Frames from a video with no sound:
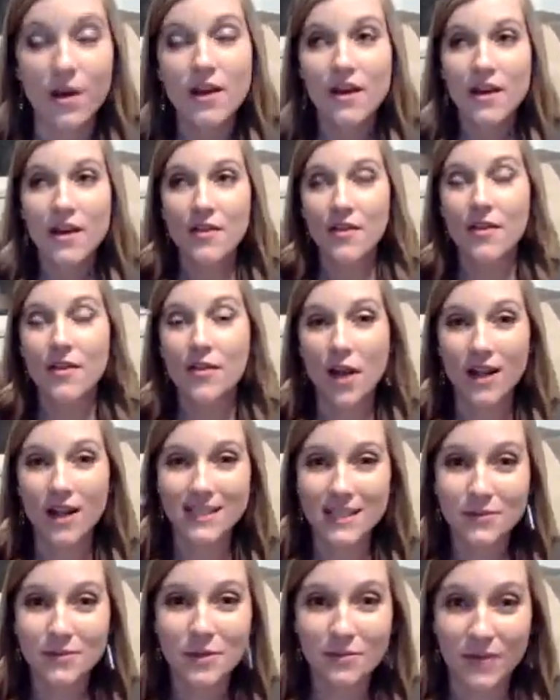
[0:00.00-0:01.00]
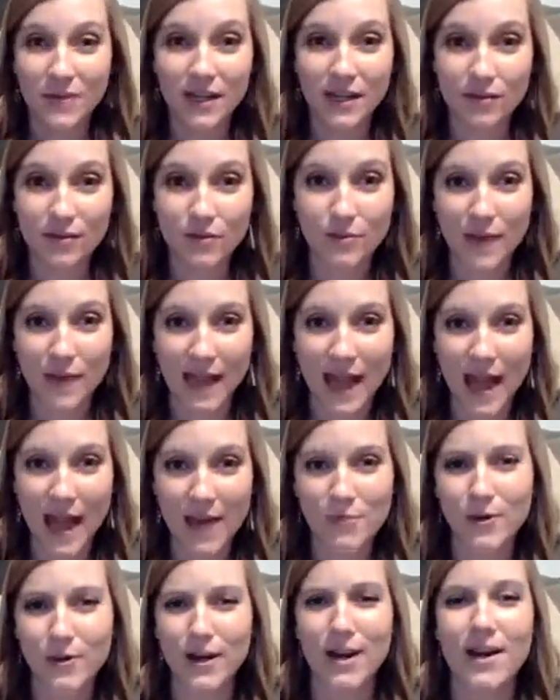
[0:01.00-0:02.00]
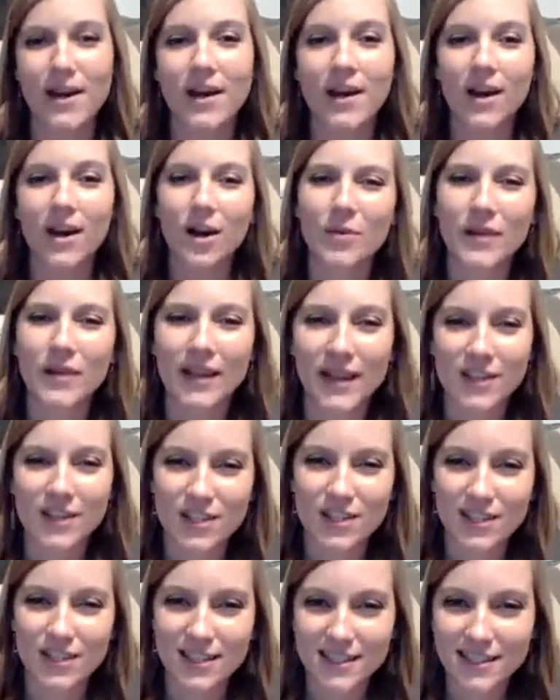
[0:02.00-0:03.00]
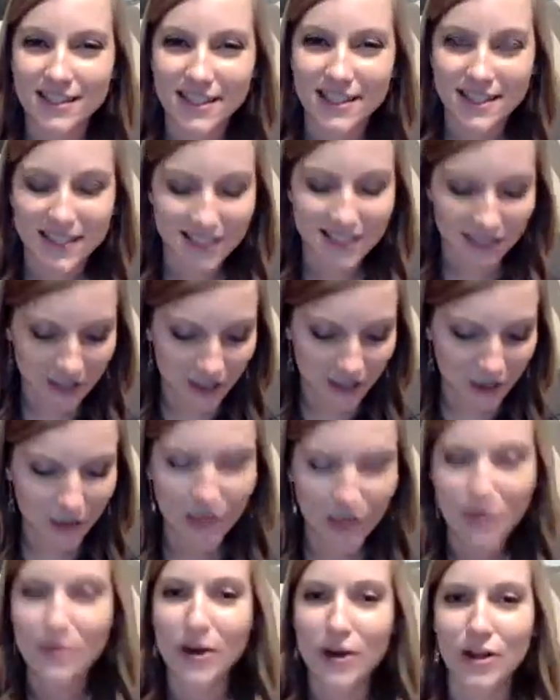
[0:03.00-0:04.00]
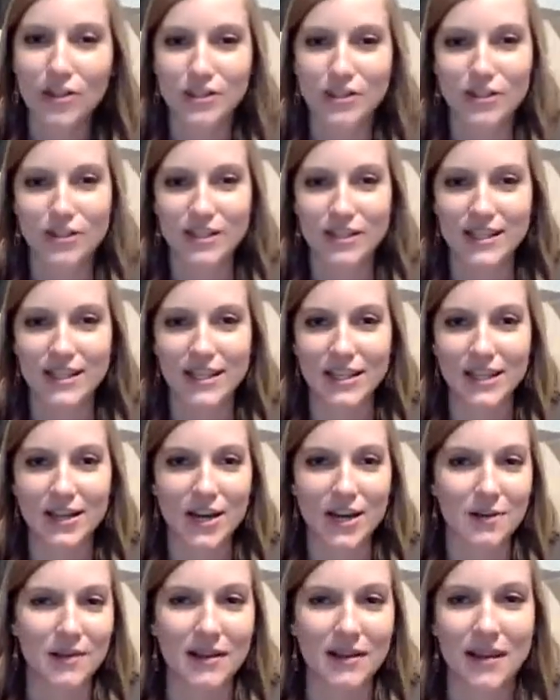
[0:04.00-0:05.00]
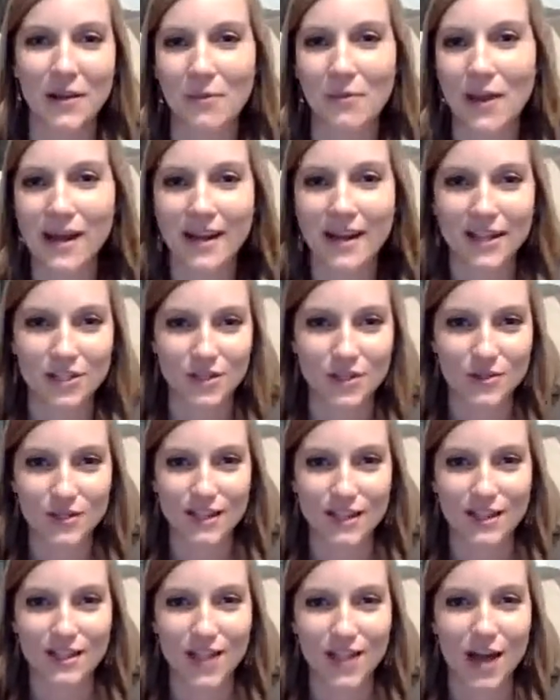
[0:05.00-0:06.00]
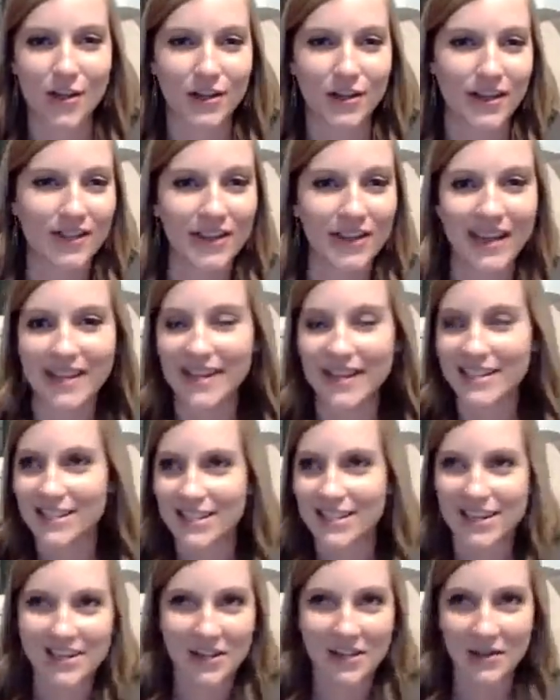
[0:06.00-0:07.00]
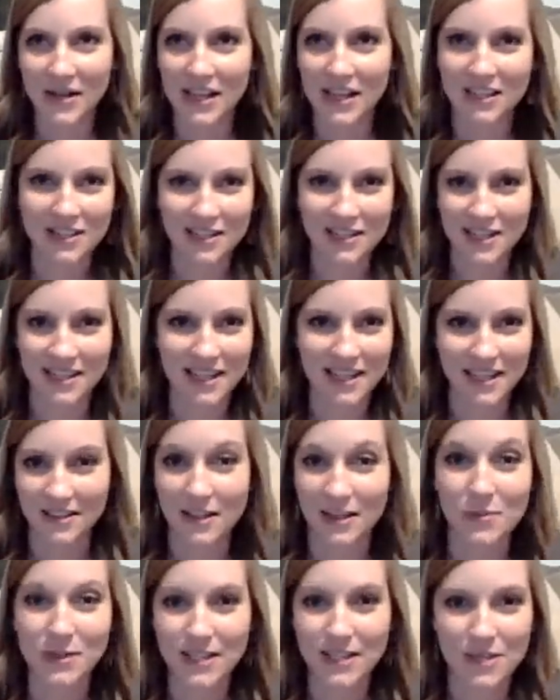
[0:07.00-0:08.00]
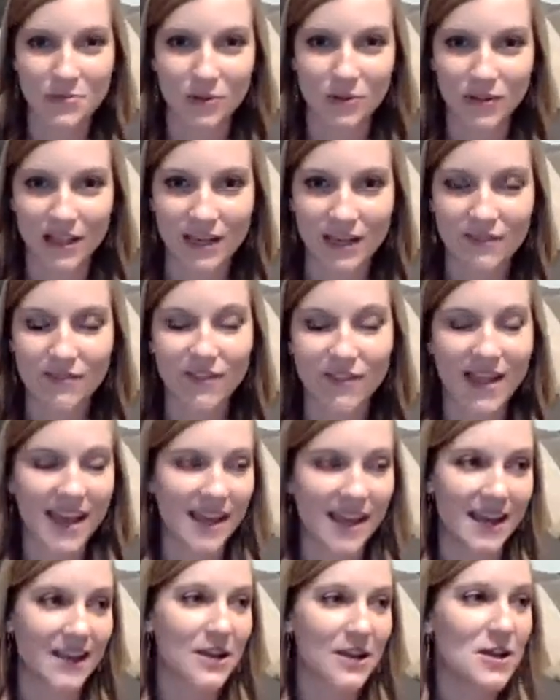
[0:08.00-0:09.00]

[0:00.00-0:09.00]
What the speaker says: the thoughts that were running through my head were, oh my gosh, this toenail polish looks silly on me. Like, why did I choose this color? And then I like start going into this like limiting belief. And